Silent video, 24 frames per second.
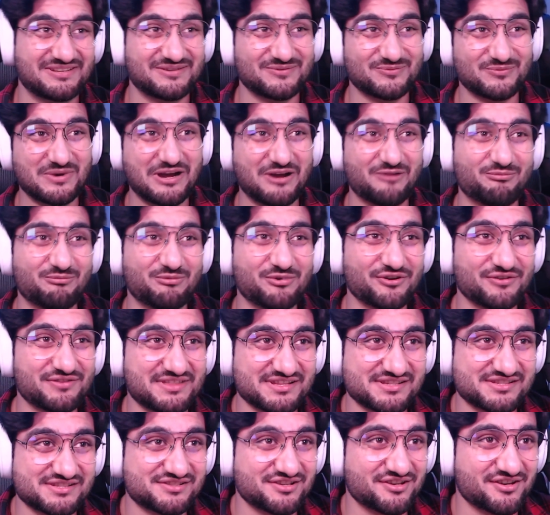Wow, both
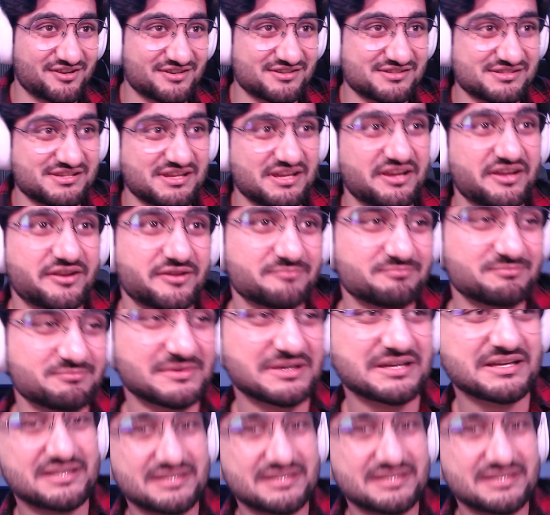his daughters hate him.